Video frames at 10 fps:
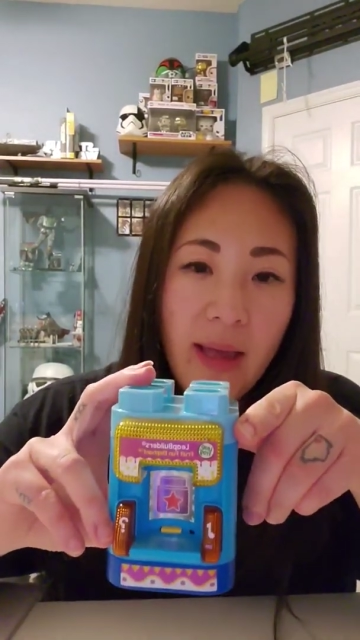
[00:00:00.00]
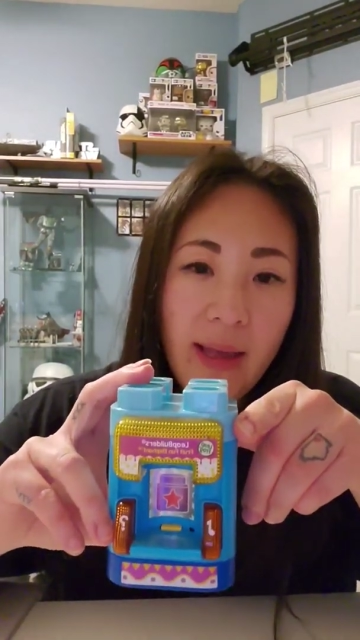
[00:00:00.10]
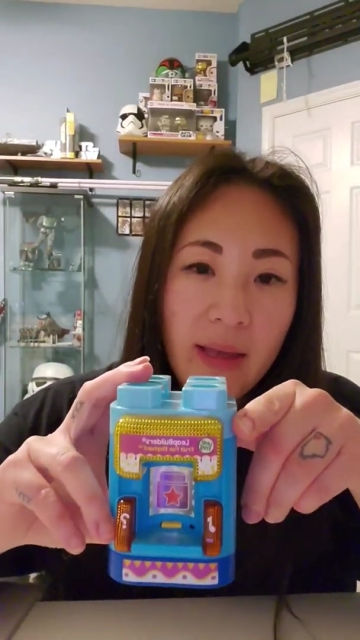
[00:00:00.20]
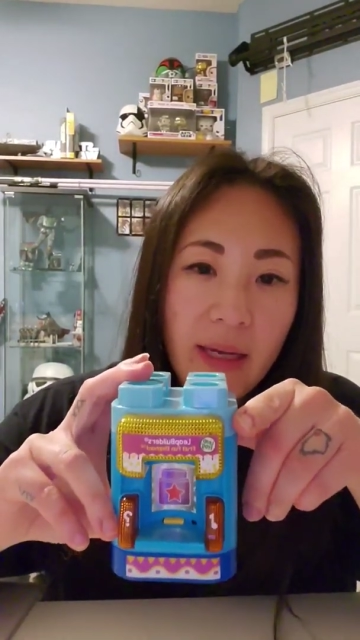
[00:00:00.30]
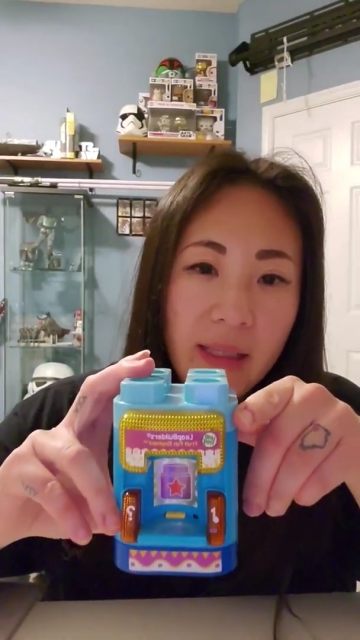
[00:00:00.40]

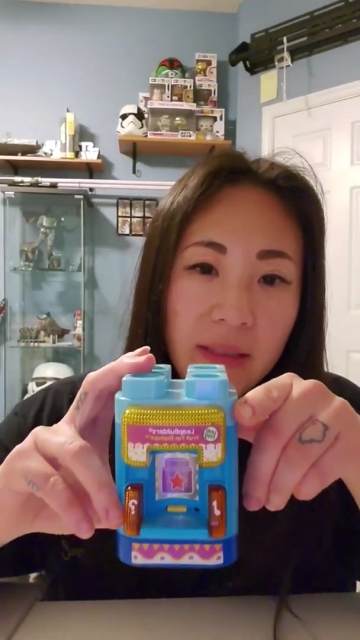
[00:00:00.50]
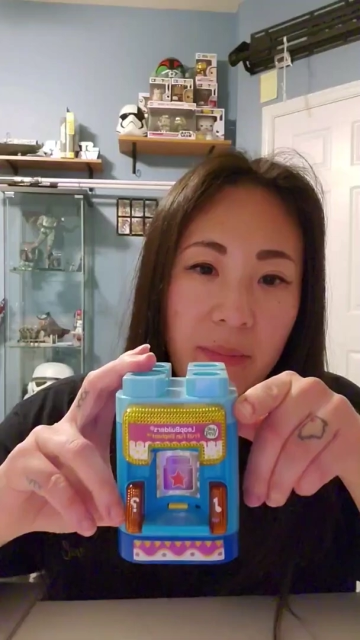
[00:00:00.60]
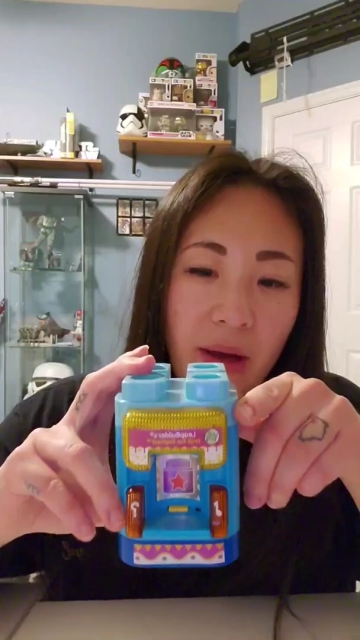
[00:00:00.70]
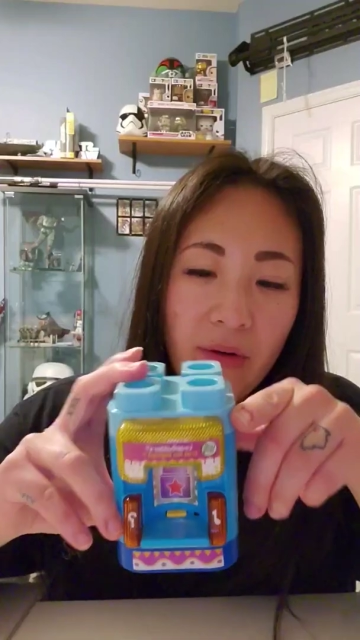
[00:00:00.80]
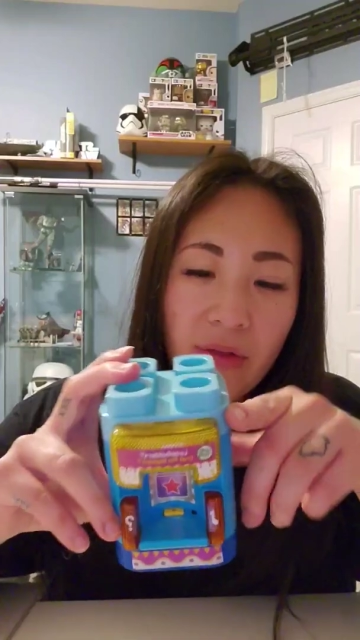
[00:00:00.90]
and it's
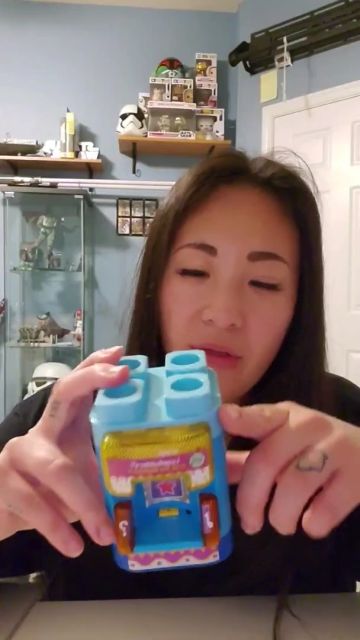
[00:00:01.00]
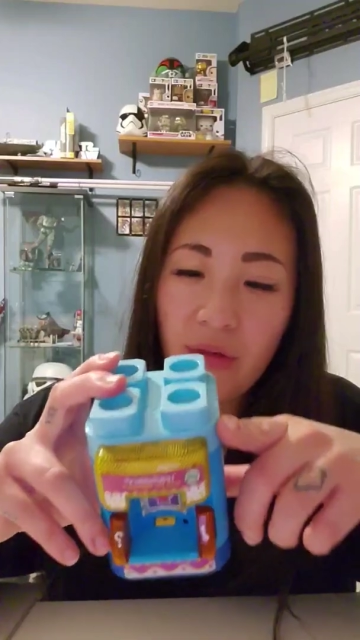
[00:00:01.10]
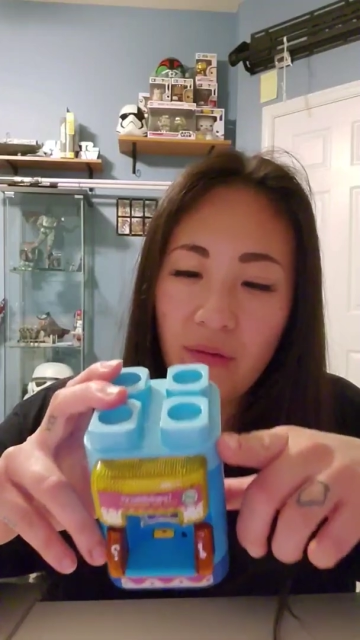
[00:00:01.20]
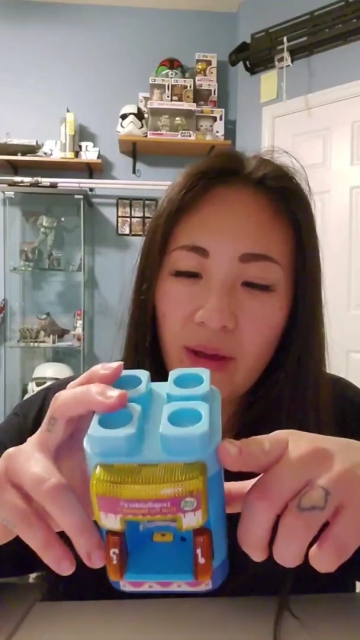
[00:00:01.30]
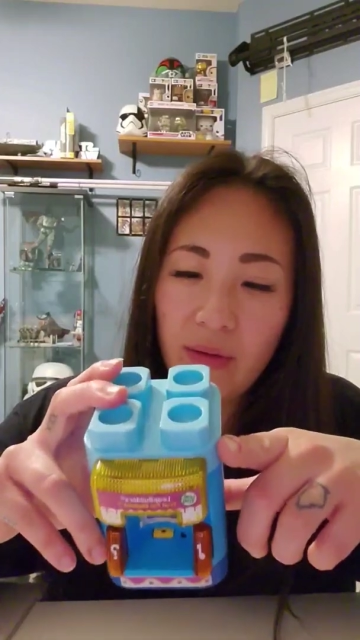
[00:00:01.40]
about,
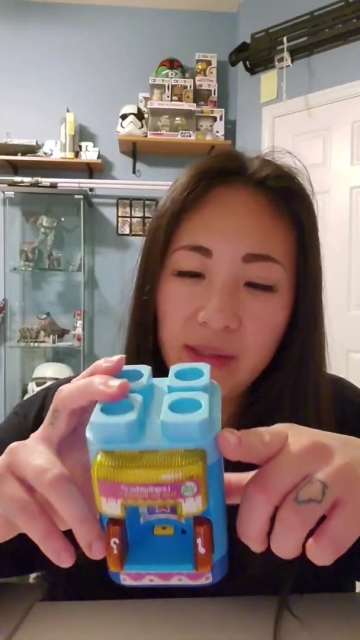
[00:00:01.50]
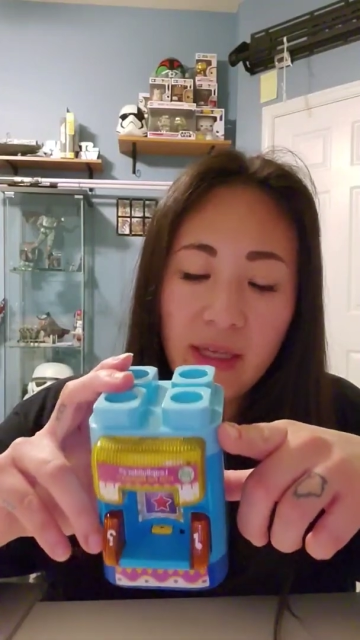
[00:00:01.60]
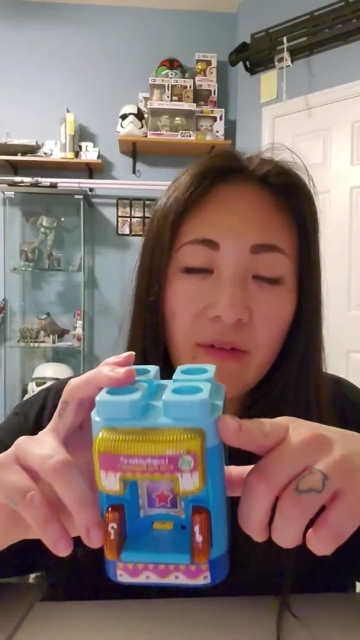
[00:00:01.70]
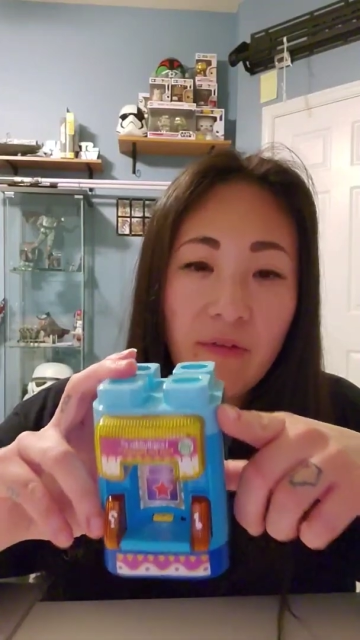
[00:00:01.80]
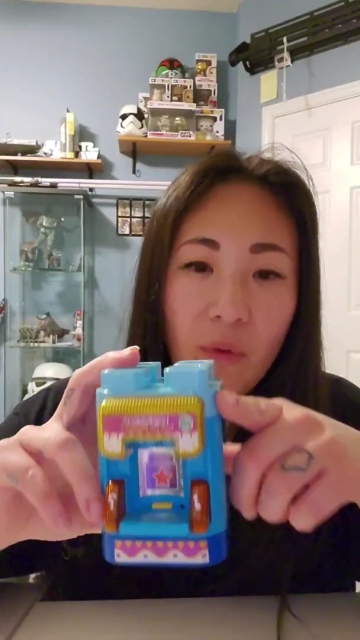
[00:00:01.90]
I would
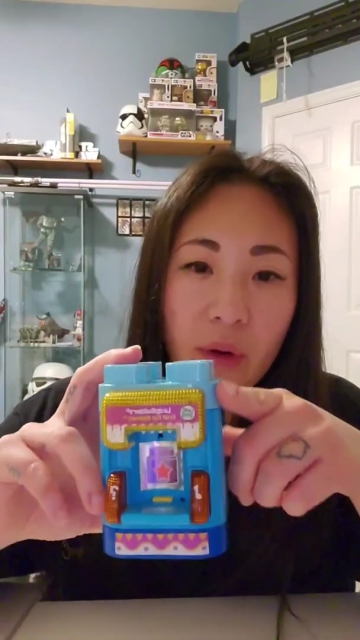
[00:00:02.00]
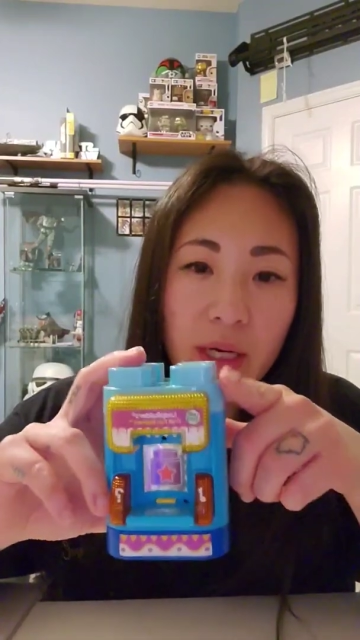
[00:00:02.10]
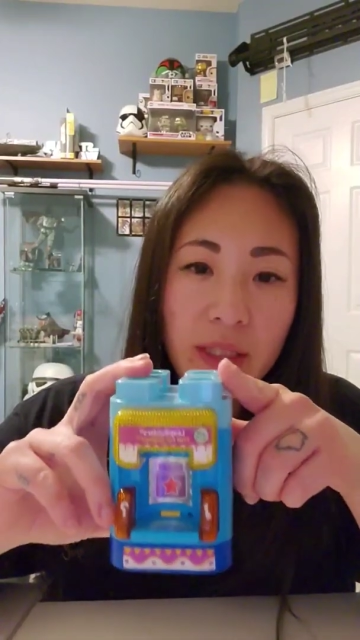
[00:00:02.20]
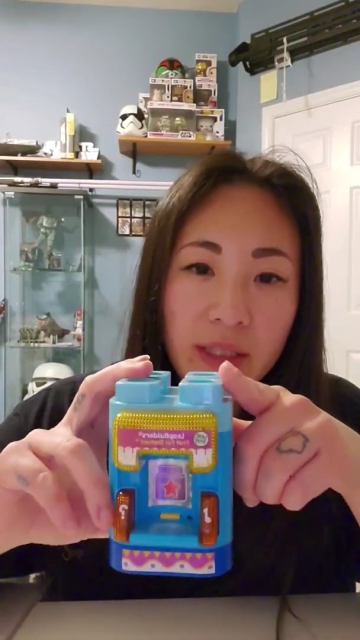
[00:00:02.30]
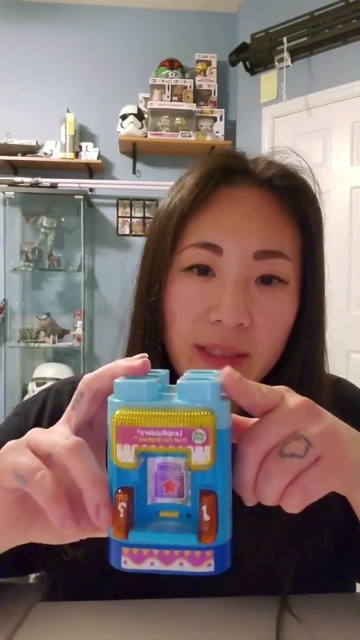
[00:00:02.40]
say, 4
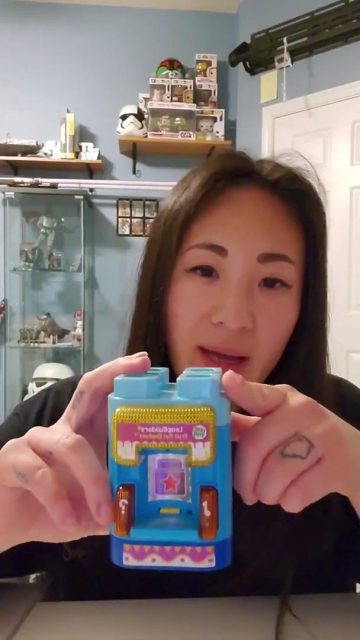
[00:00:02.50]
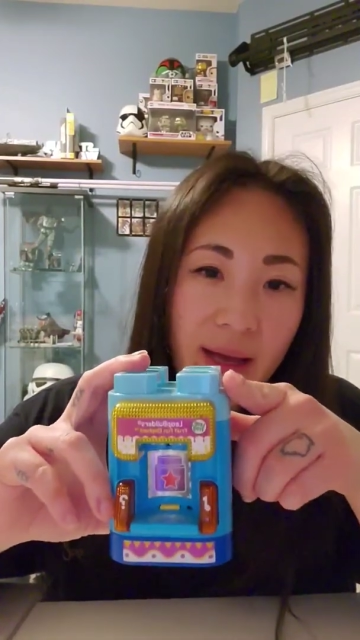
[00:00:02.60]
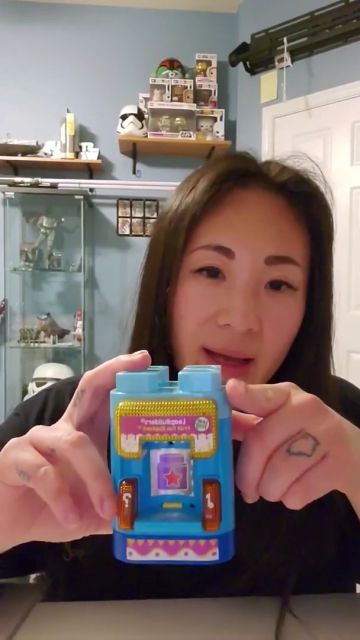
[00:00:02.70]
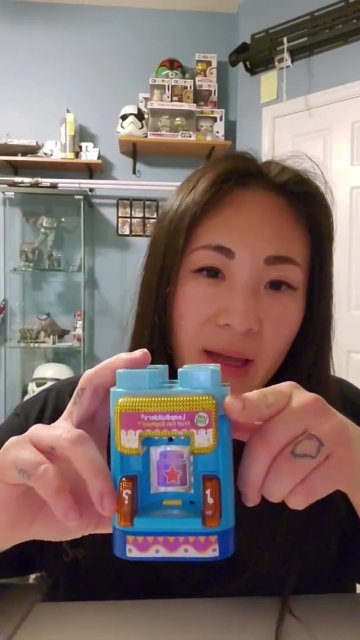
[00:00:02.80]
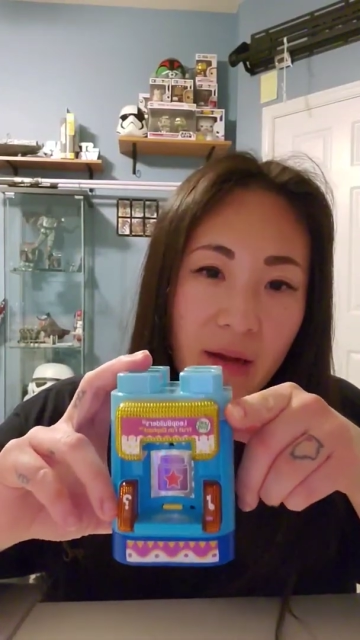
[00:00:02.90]
inches
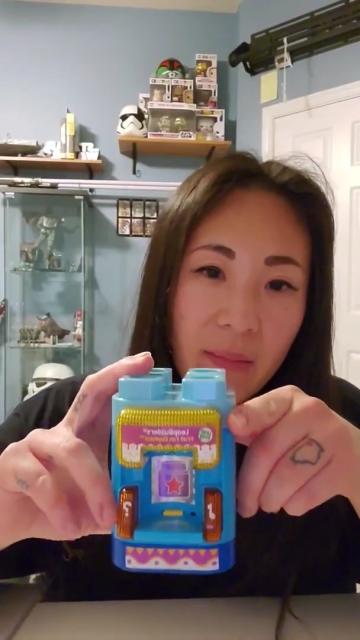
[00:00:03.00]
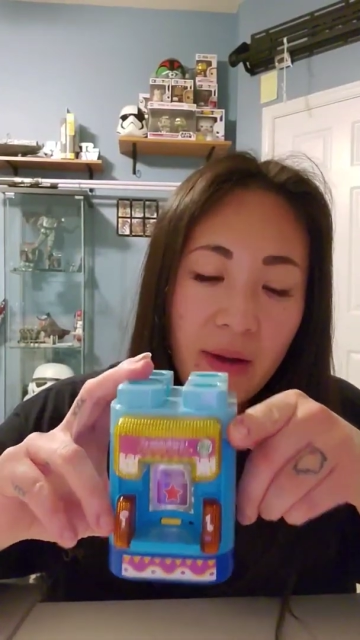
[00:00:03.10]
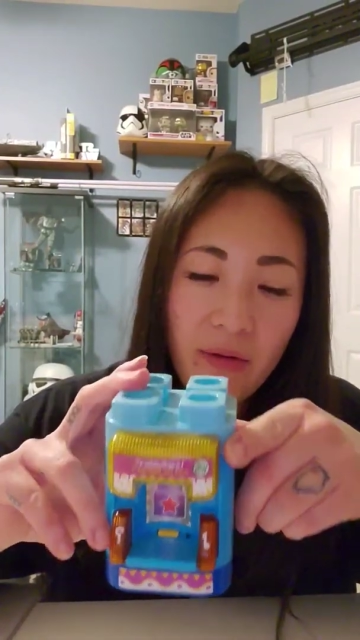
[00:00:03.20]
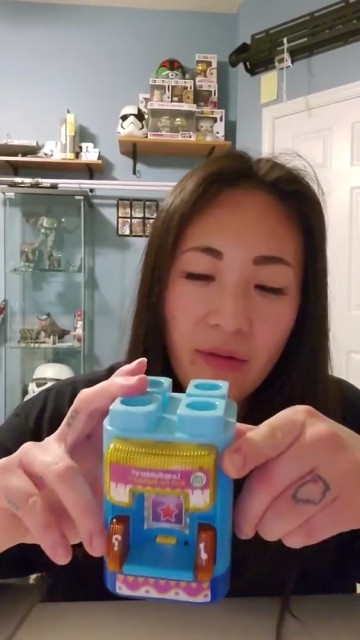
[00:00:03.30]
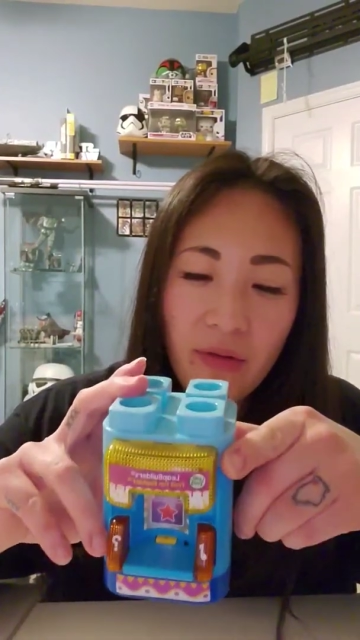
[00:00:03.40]
high and about